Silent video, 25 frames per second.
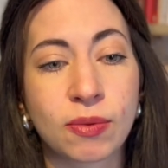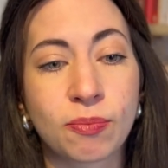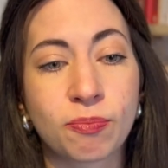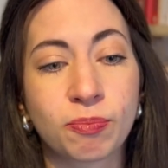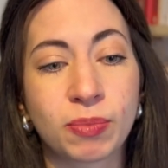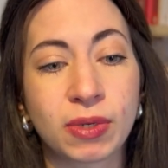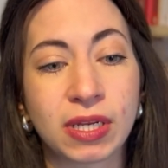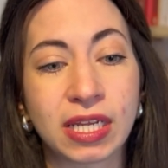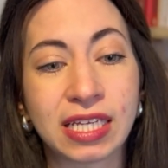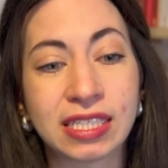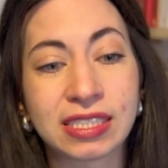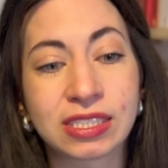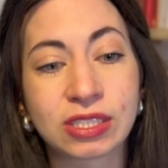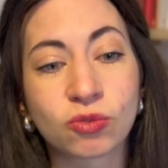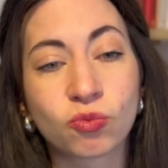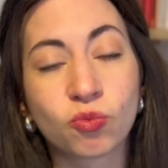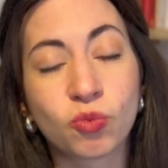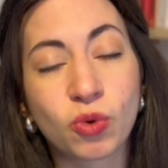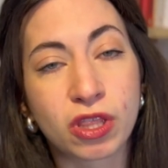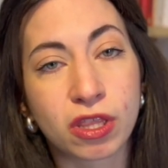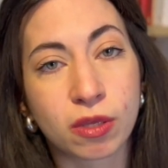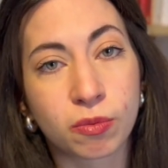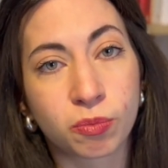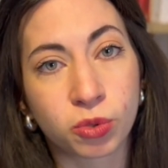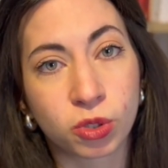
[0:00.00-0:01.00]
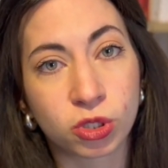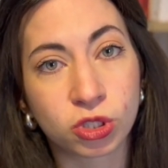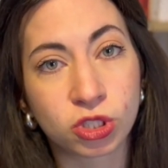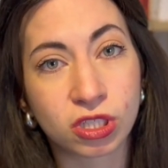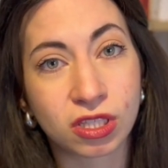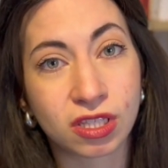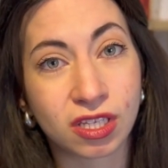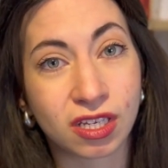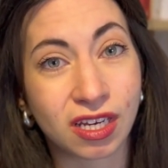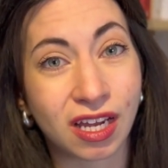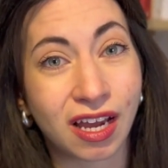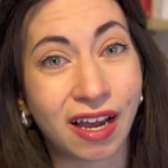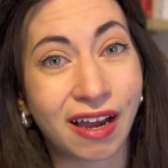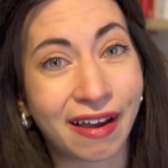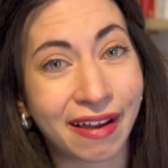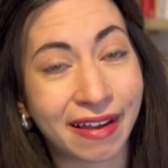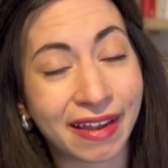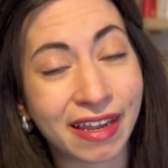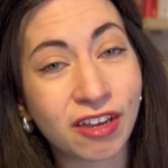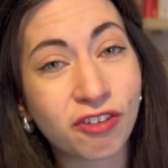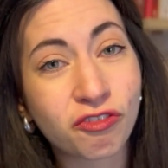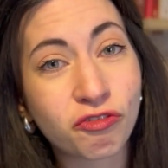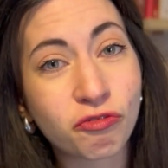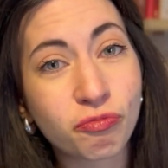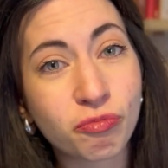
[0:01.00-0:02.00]
but it's with a project that I
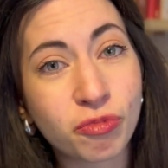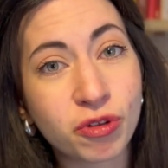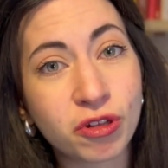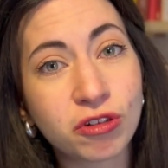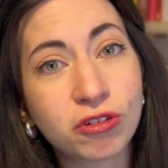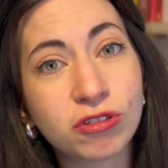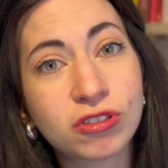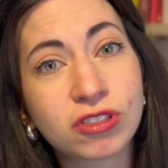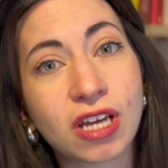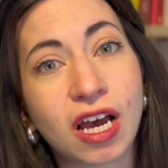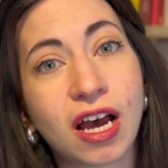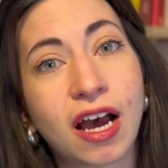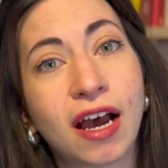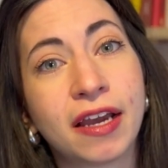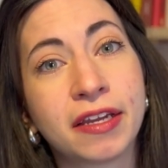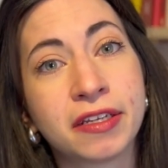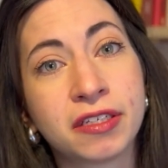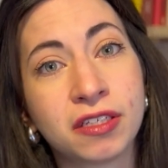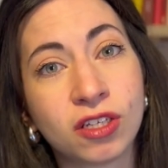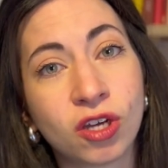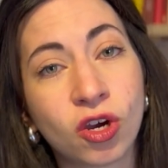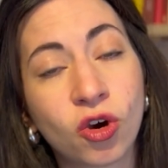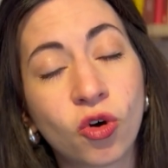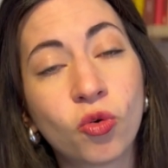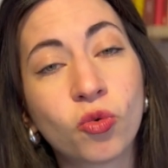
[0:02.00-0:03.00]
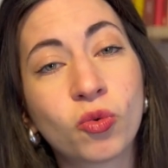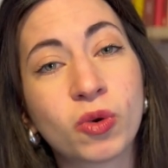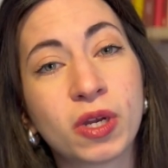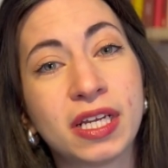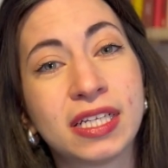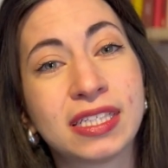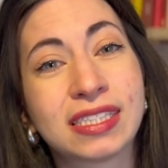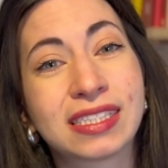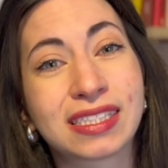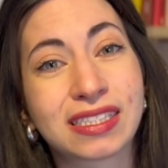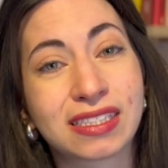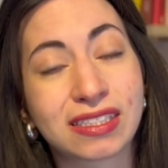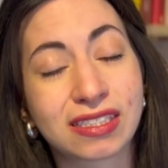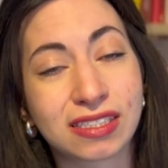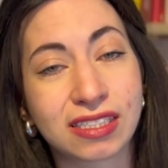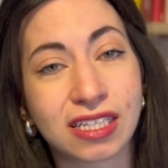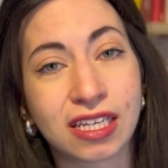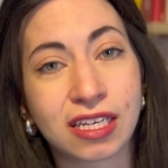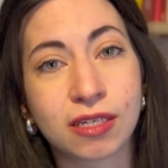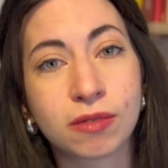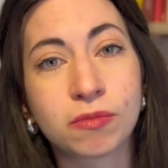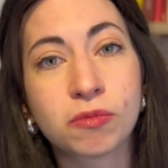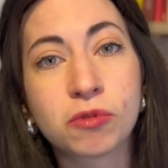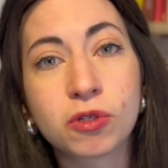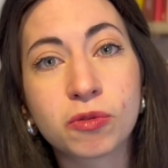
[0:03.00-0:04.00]
have built. I know it's
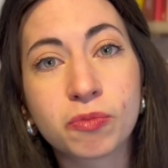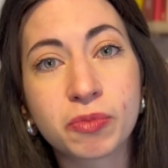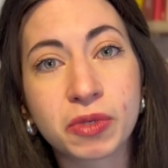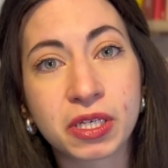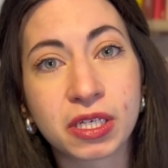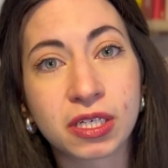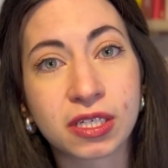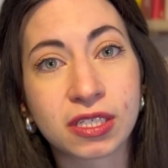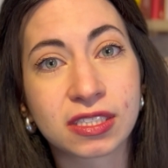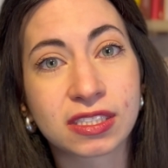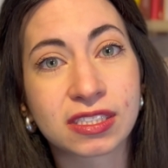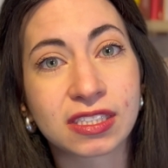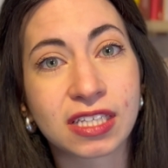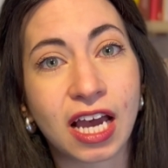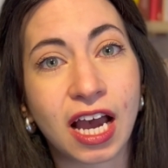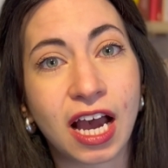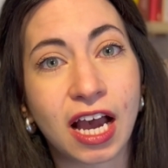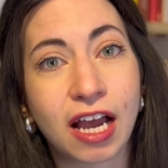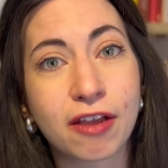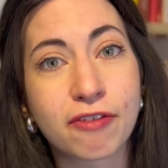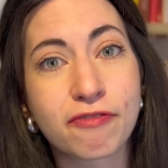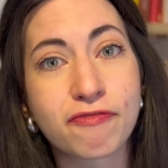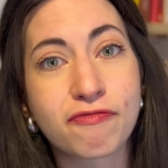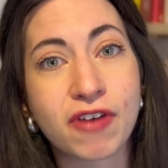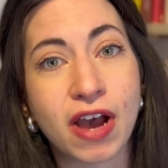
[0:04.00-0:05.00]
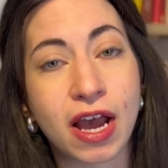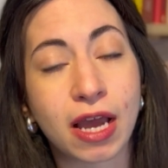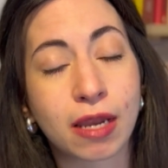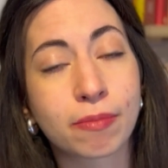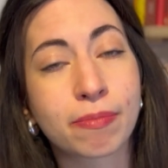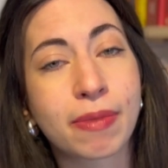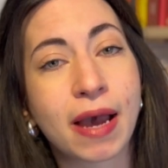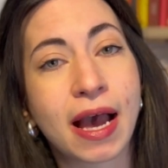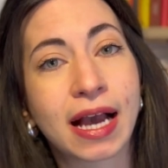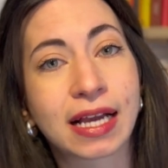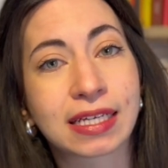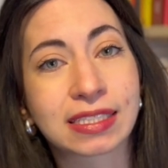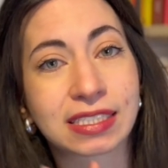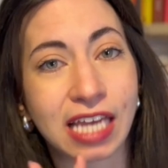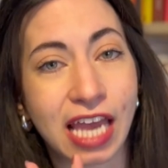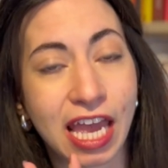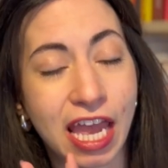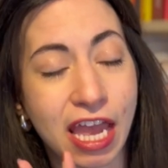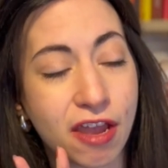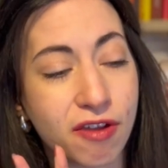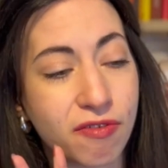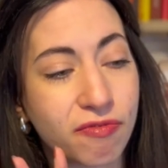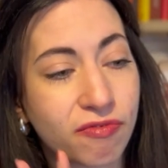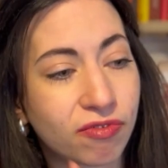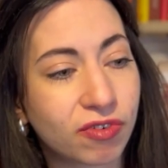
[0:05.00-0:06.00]
sustainable because I've unpacked
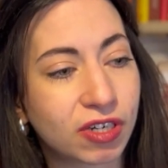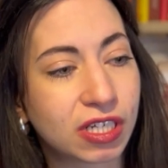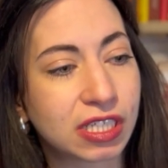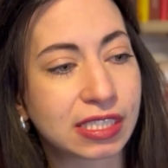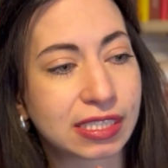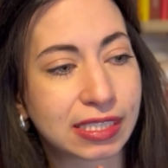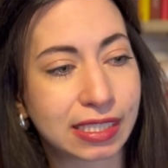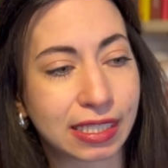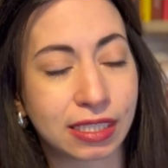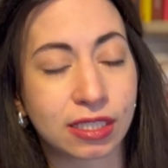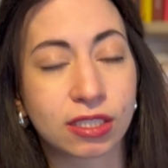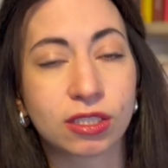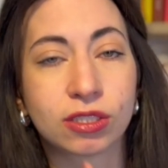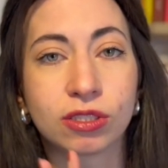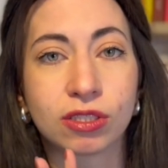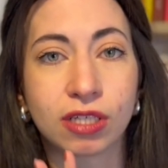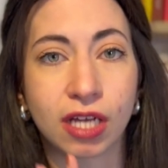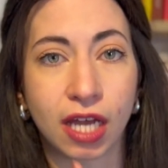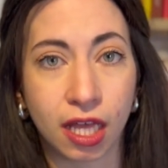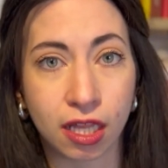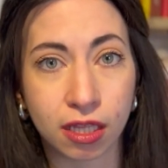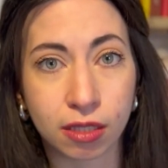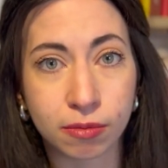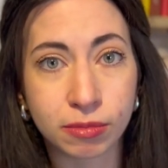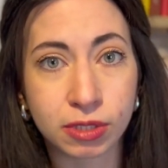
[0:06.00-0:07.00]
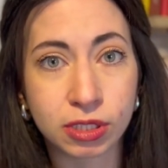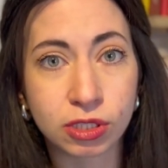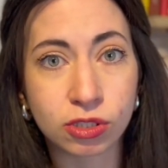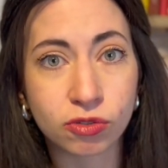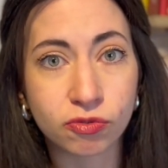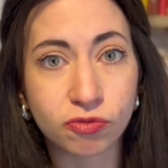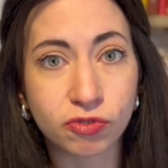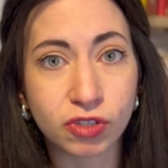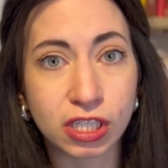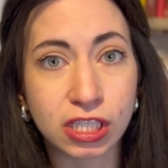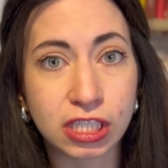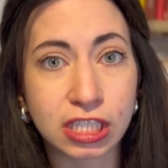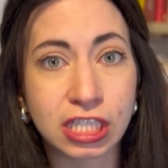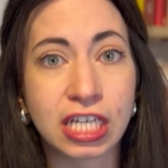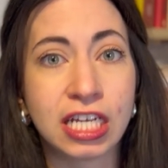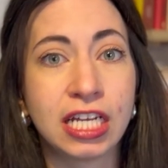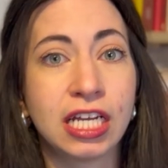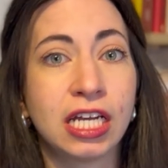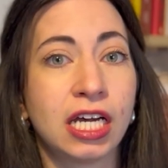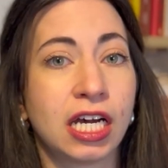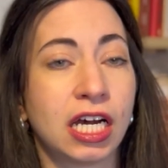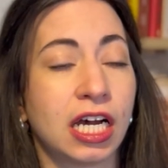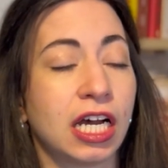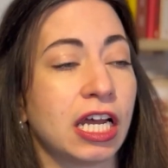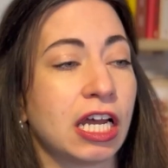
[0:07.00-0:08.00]
every single element of it.
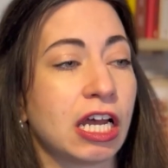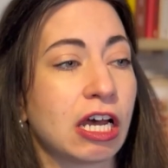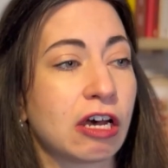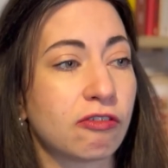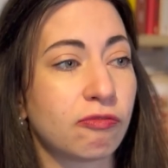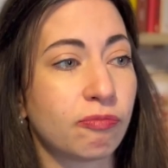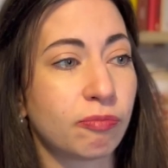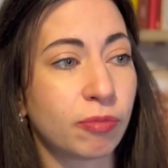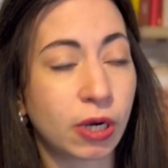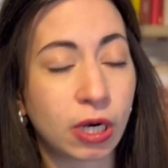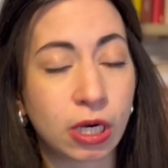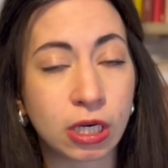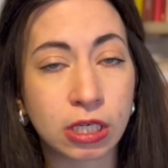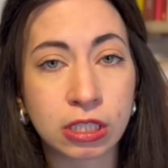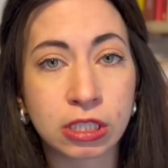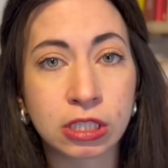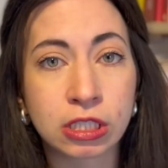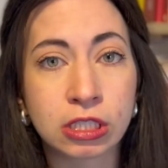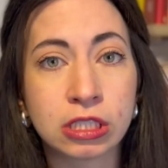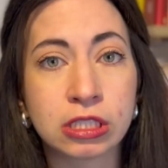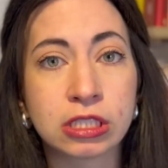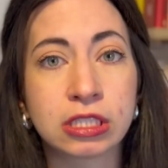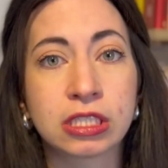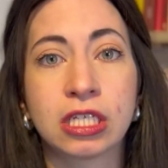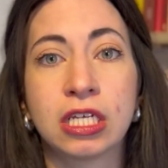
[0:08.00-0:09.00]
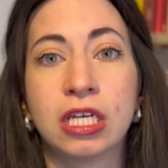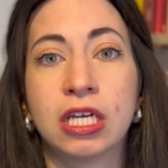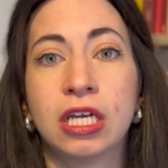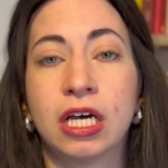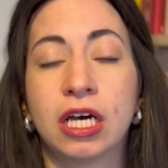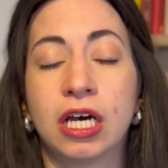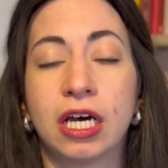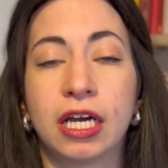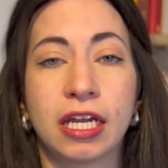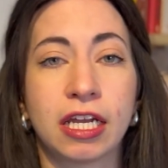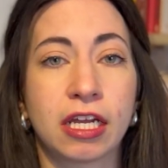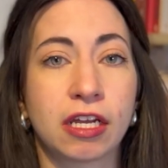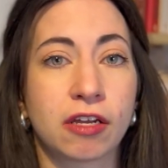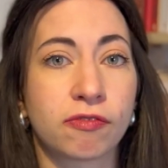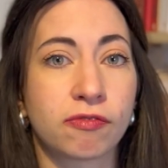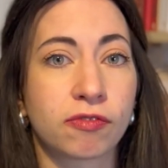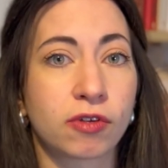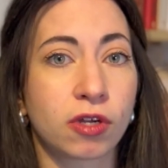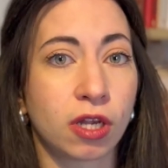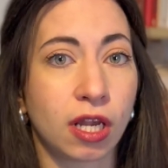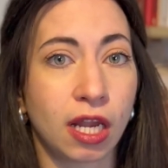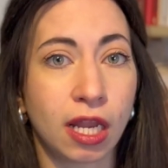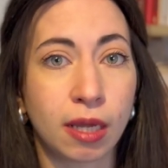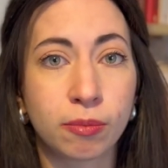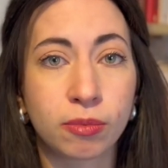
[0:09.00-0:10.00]
I have partners, I have
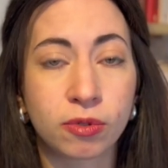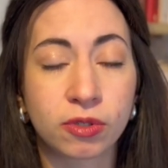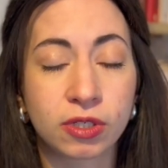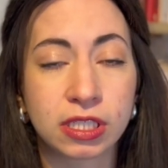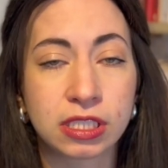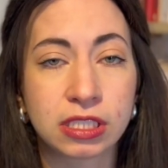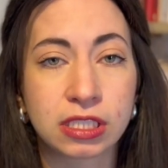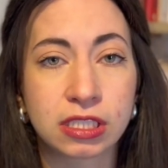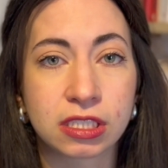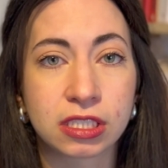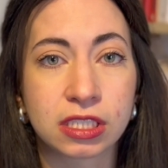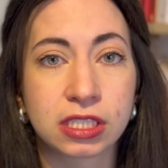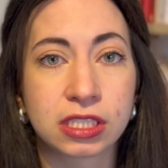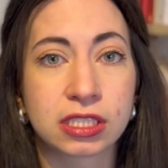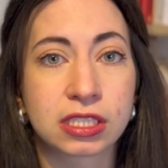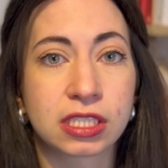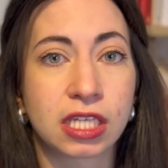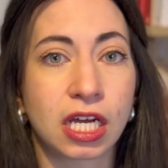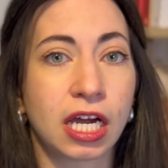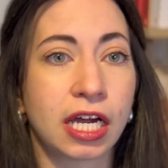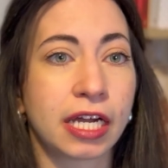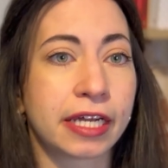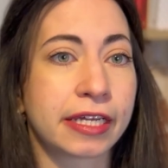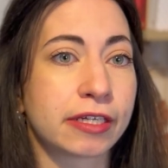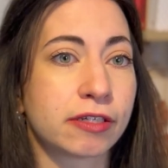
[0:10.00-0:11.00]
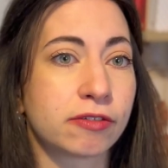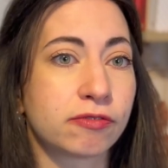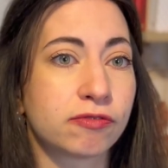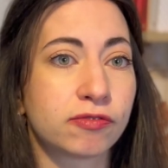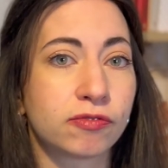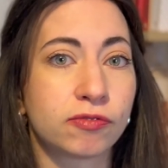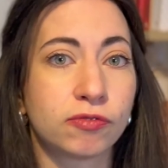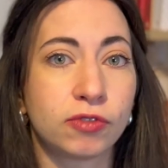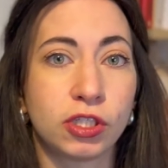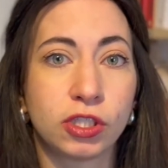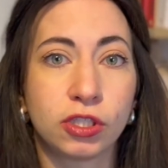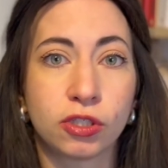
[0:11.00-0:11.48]
collaborators, I have,